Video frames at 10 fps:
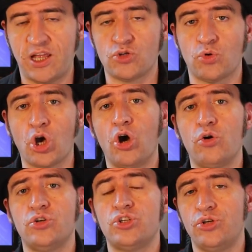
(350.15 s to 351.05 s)
actual
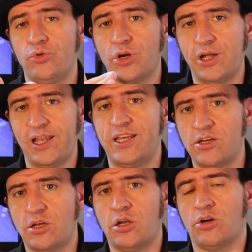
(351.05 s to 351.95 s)
code to
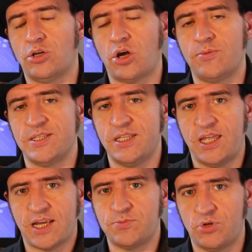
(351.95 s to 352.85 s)
collated documents in
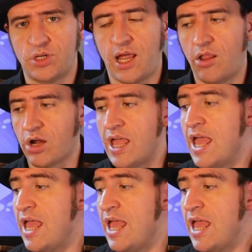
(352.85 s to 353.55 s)
the export dialog.